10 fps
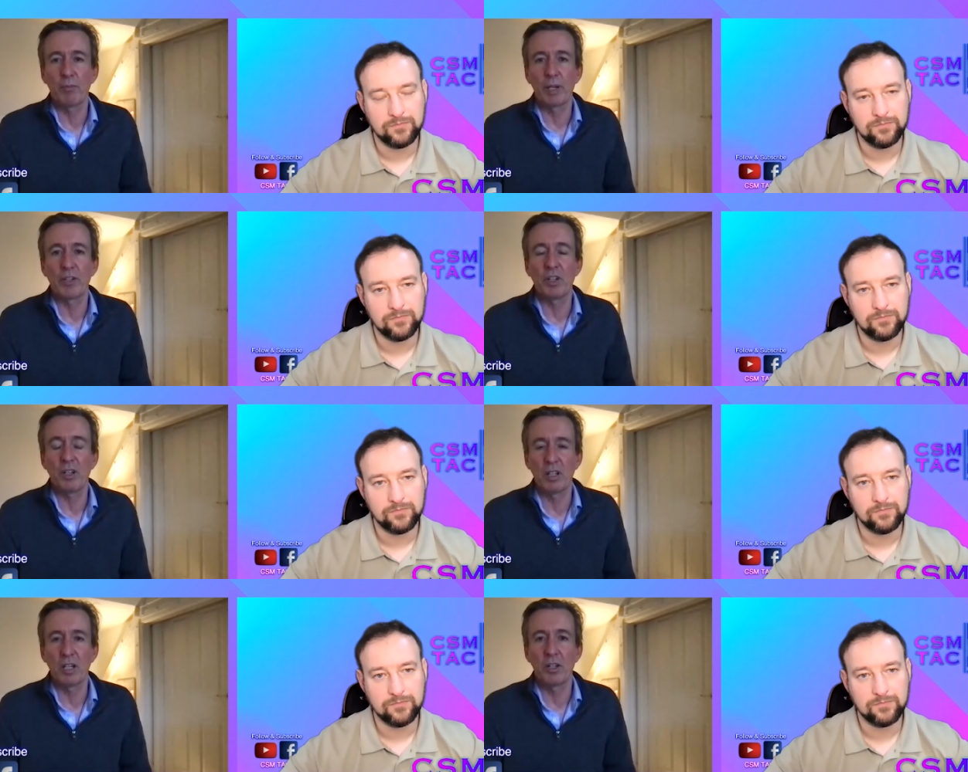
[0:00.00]
Speaker 1: but I didn't
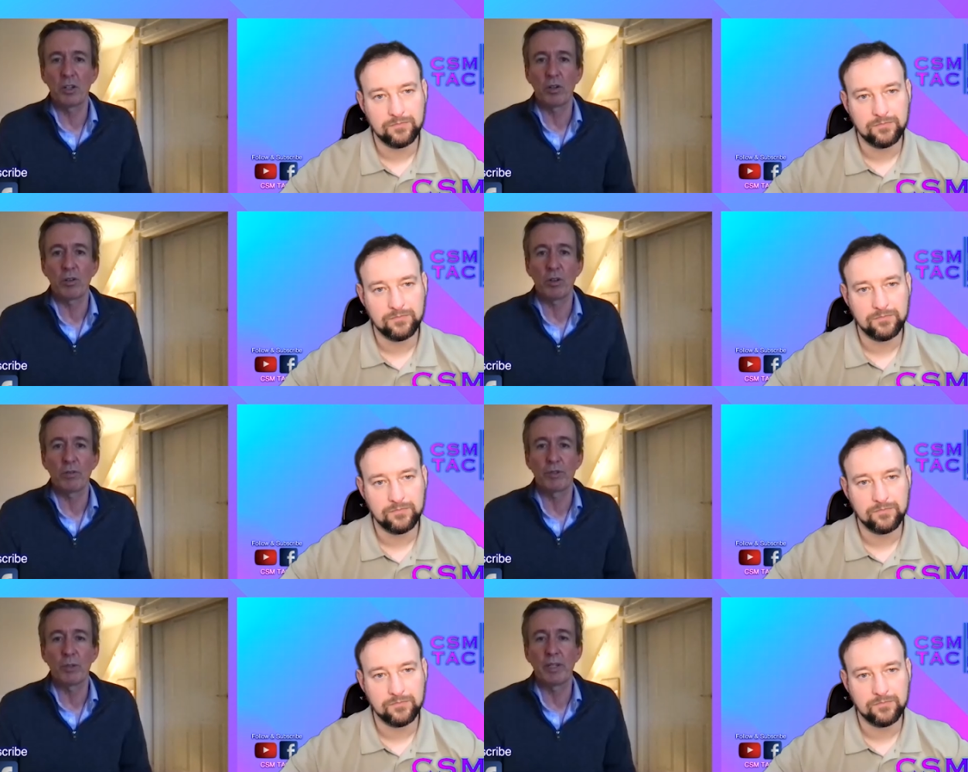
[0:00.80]
learn a lot
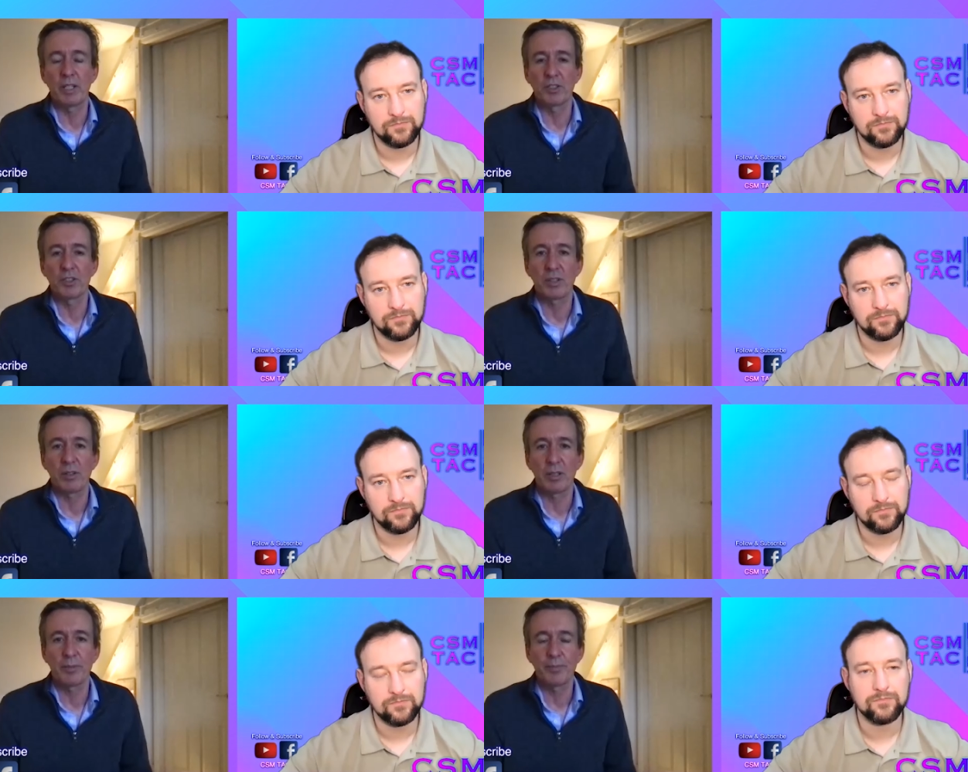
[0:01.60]
from it
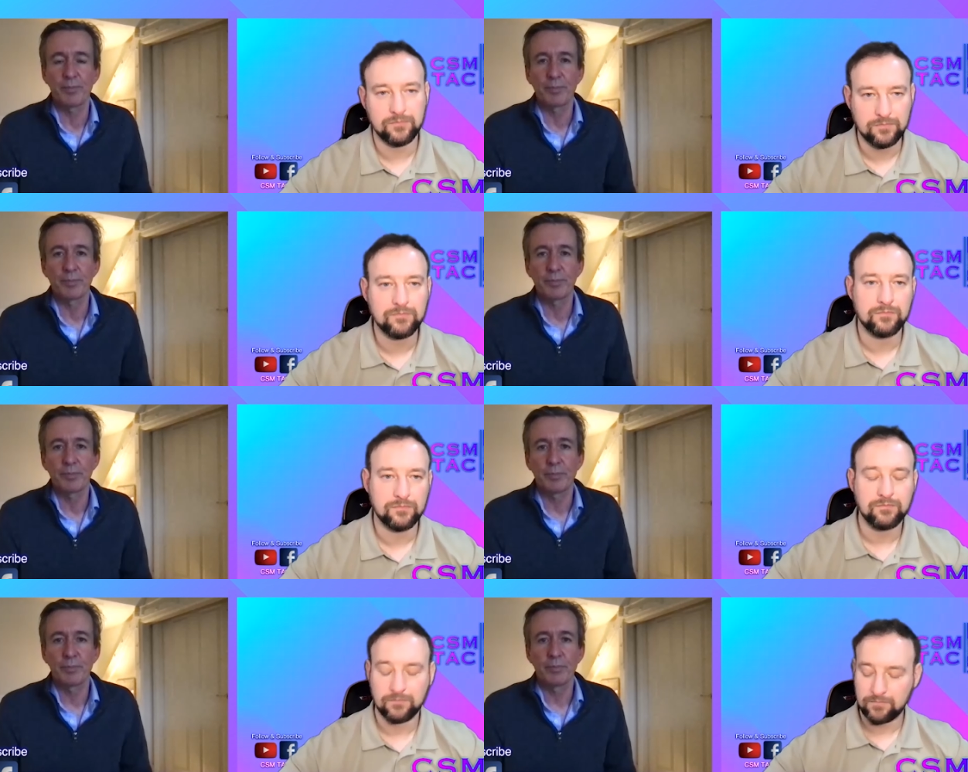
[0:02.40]
necessarily.
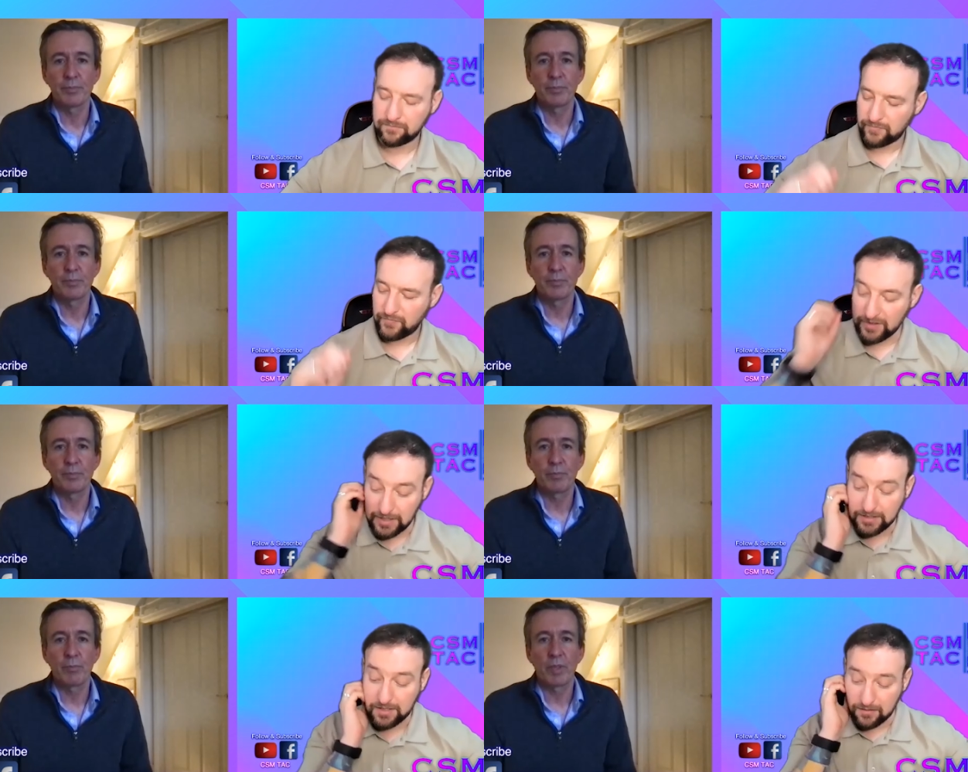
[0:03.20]

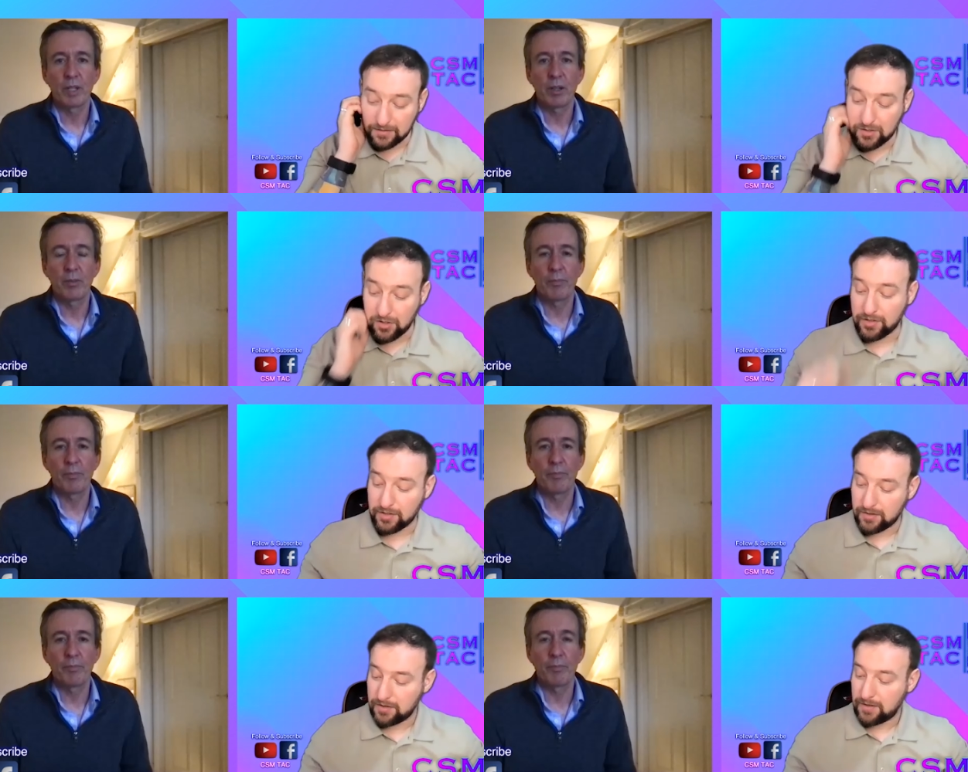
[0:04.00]
Speaker 2: Fantastic, that's good.
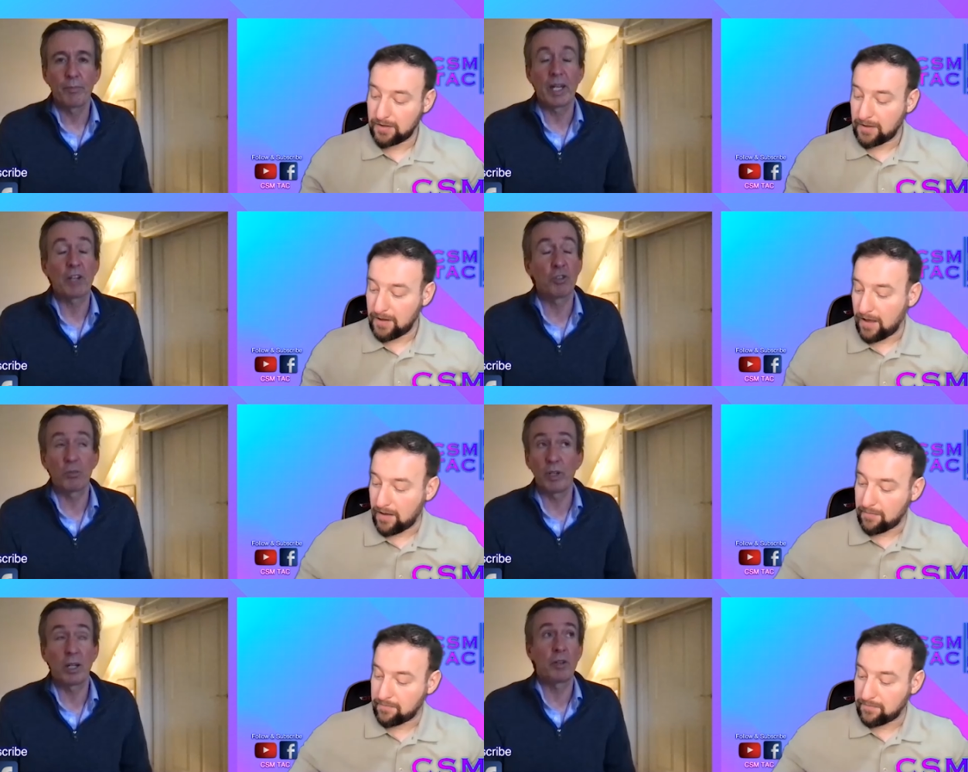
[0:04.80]
Speaker 1: Well, that's not
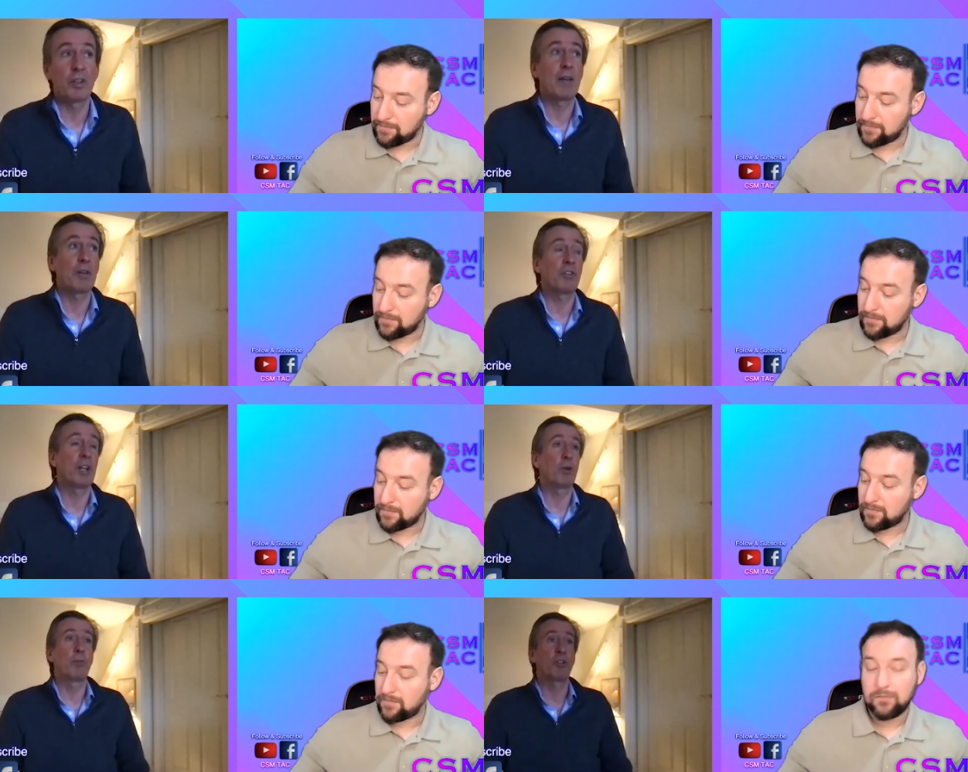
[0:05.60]
me. I mean, I think, as I said,
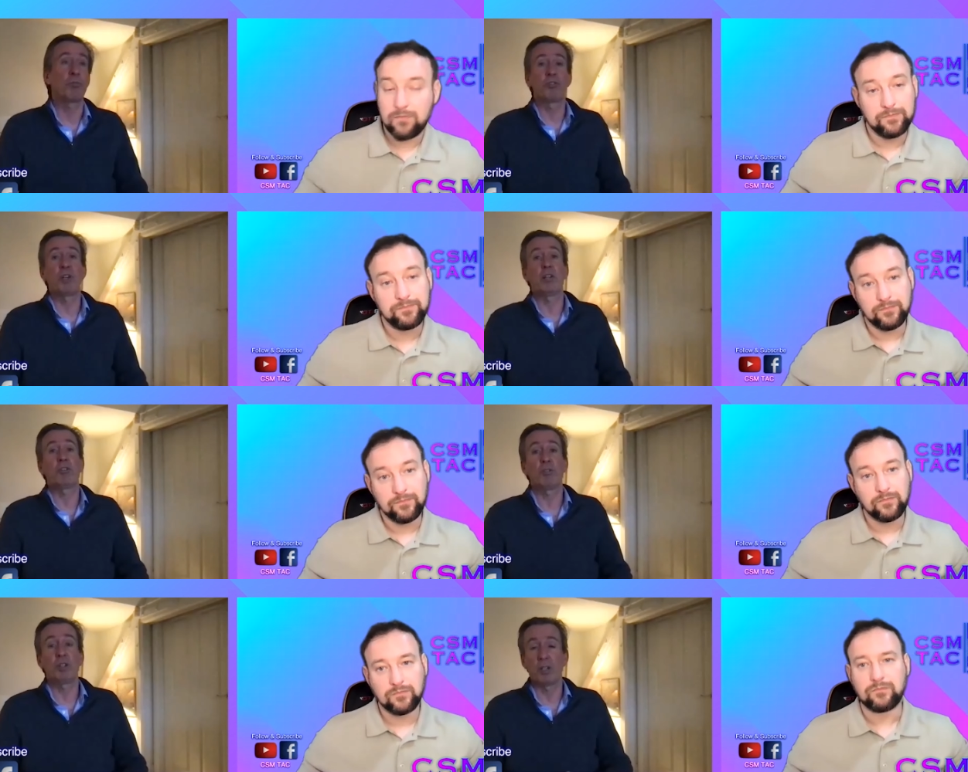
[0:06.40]
everyone makes mistakes,
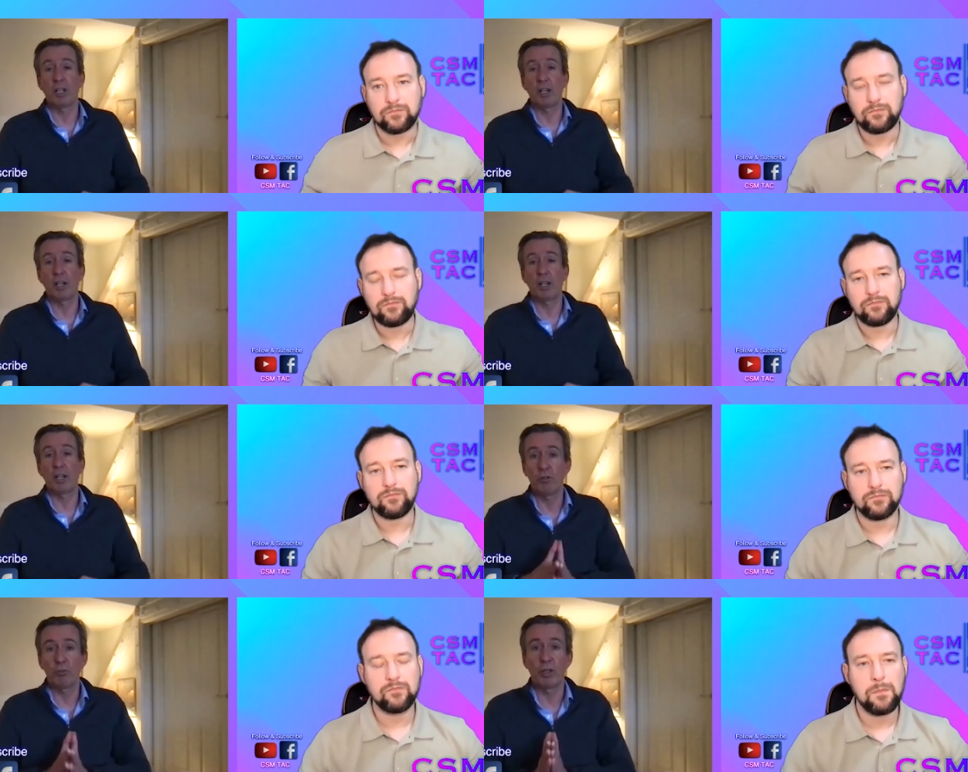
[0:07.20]
you know, and I've made
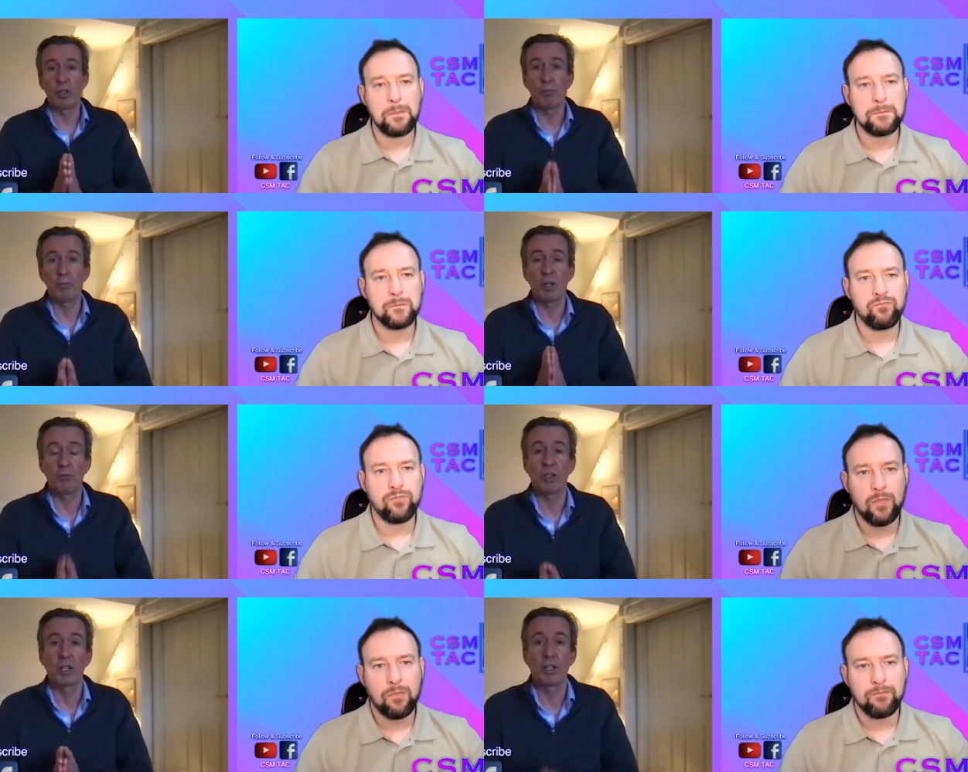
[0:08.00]
loads. But I'm
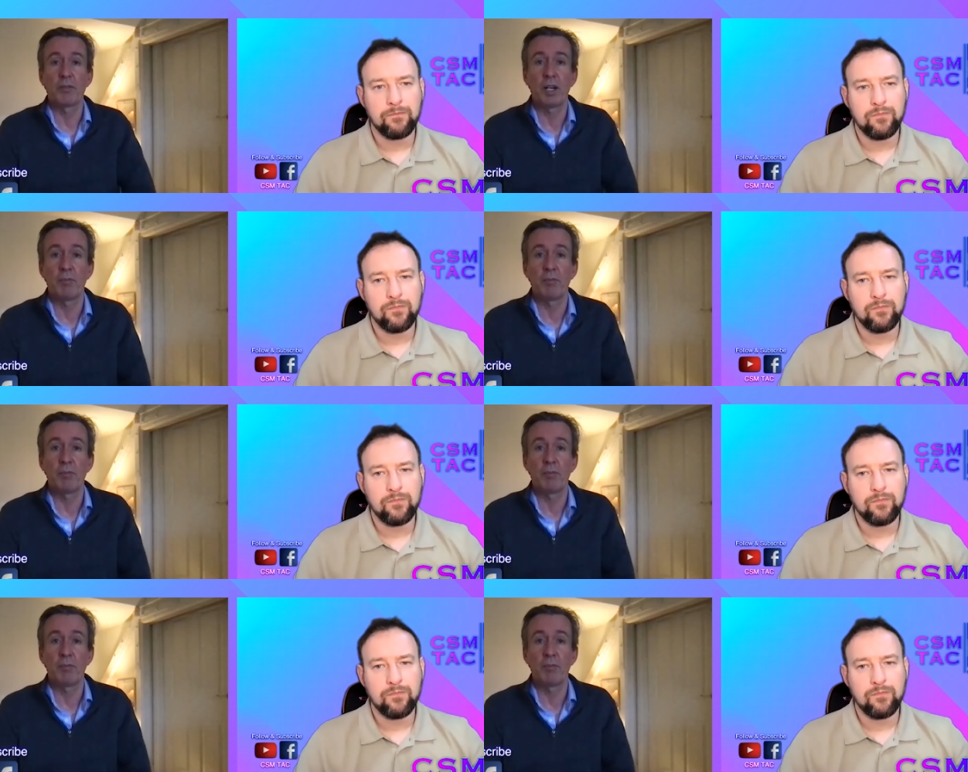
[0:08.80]
saying I never.